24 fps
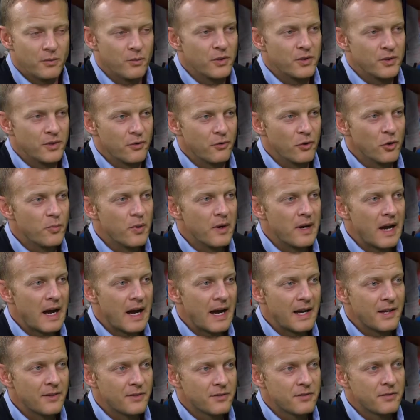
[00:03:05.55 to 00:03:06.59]
was a group of
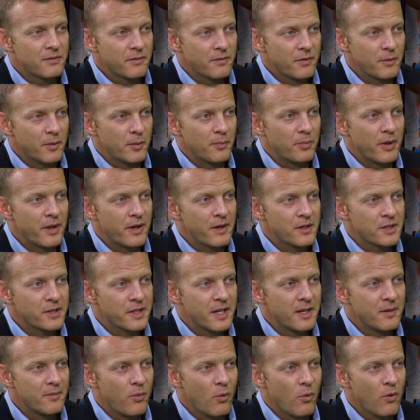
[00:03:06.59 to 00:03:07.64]
guys from a player
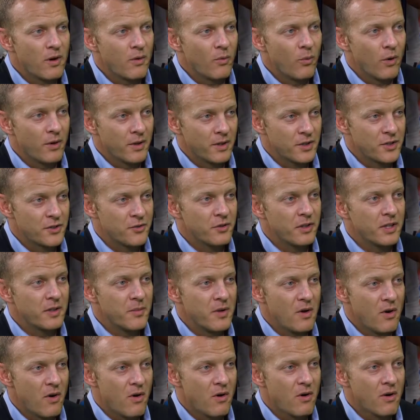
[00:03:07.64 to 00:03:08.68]
standpoint worked
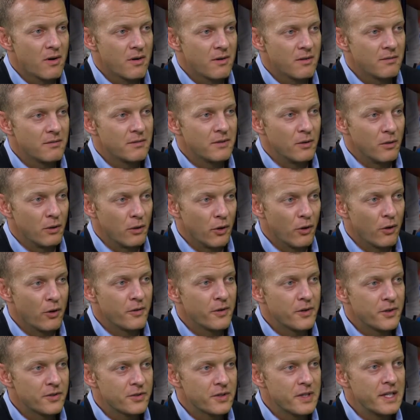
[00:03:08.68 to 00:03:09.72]
extremely hard to
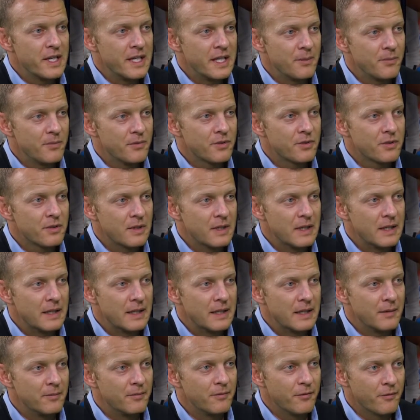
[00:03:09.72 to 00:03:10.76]
learn the schemes
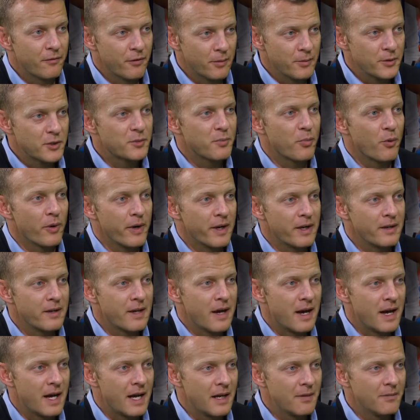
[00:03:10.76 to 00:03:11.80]
um, from
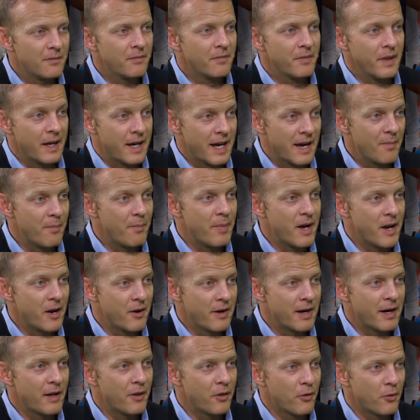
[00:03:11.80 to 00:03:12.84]
springtime. They got
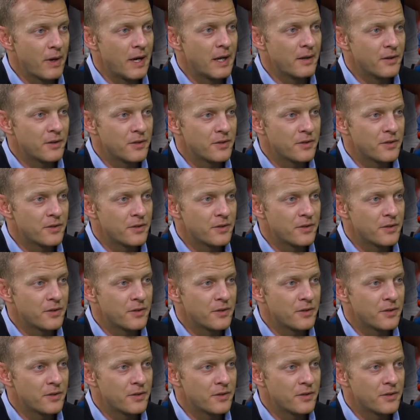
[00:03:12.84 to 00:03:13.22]
better at it throughout the